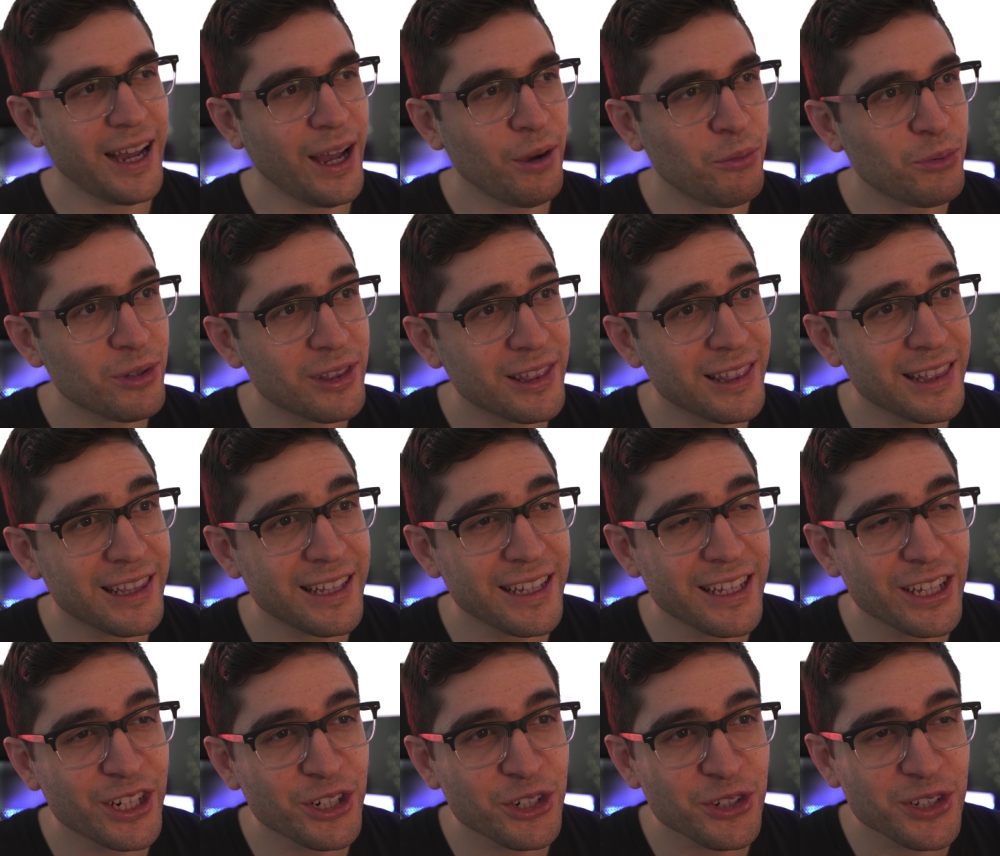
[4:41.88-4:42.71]
I would
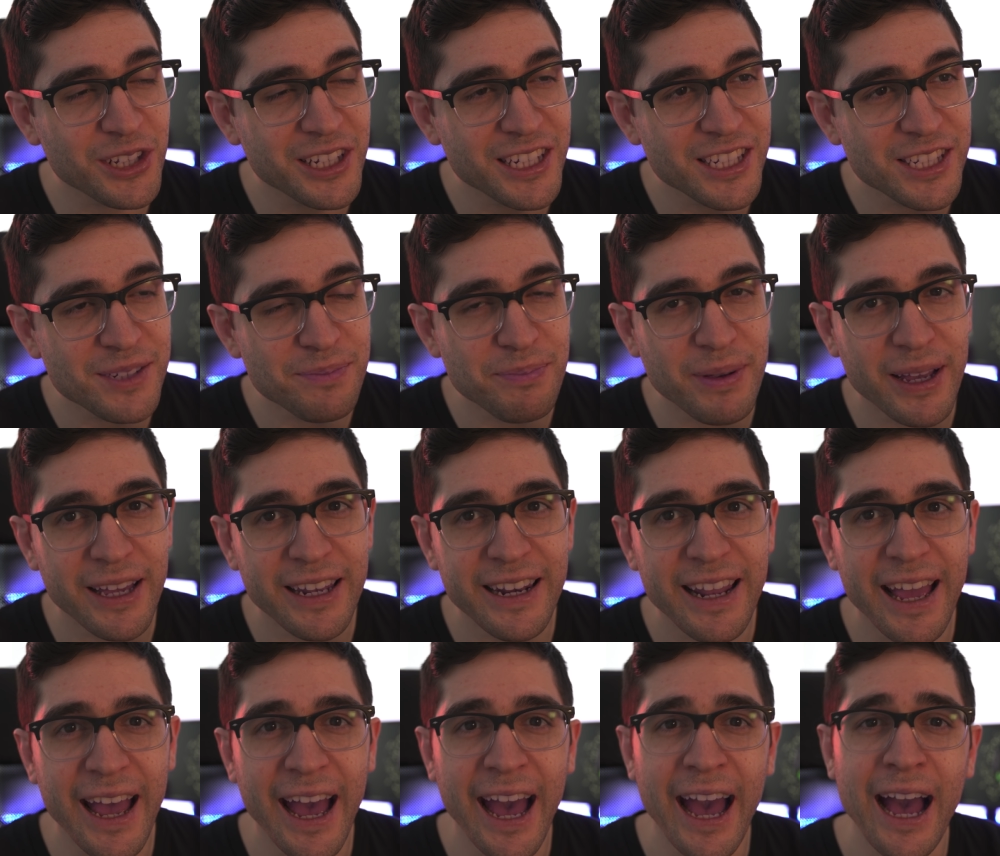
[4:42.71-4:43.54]
literally
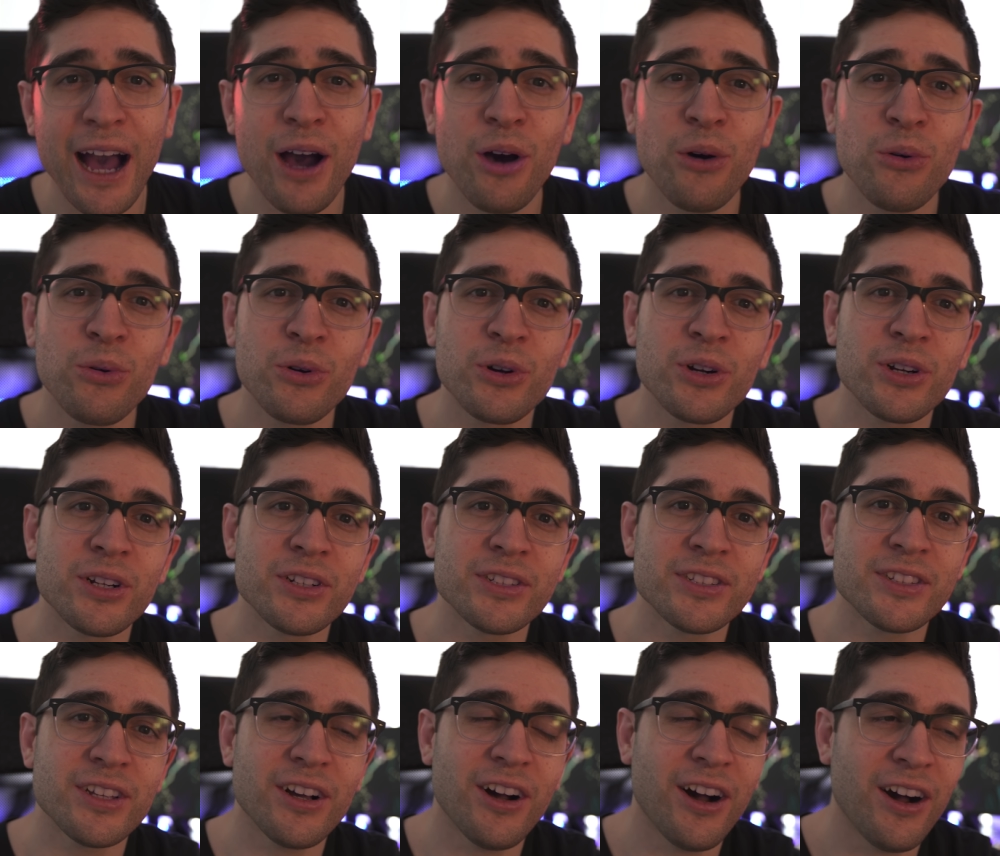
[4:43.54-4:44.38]
spend
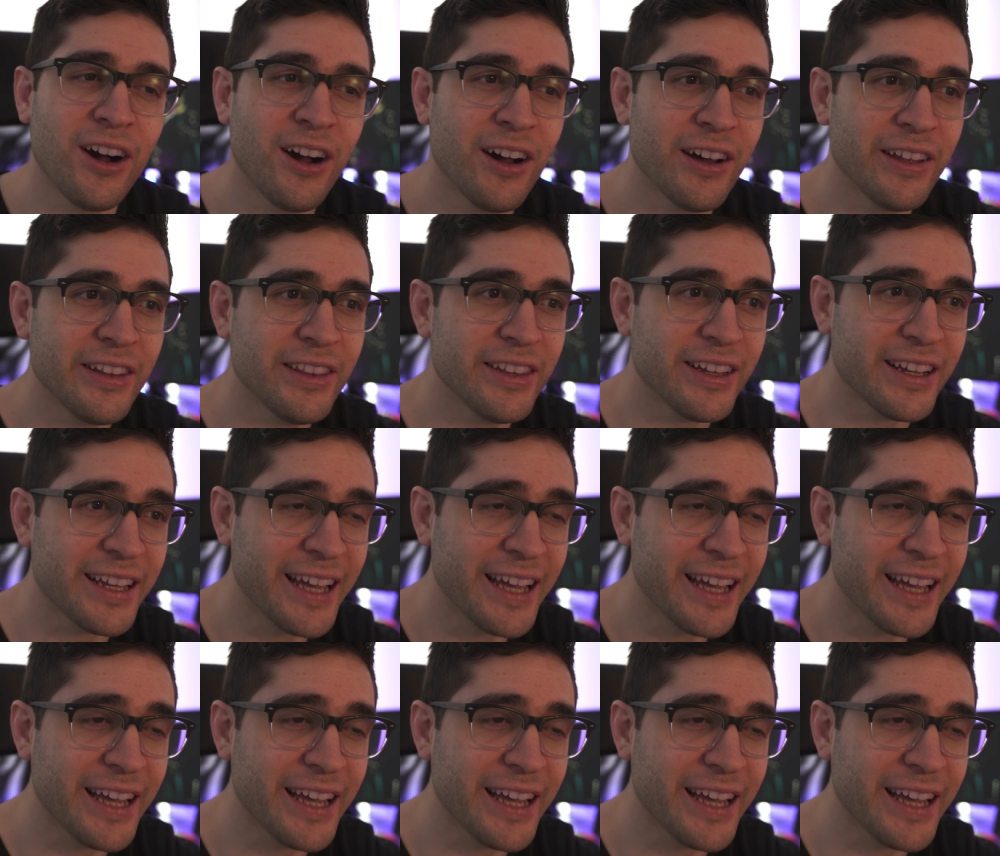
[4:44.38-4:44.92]
hours on the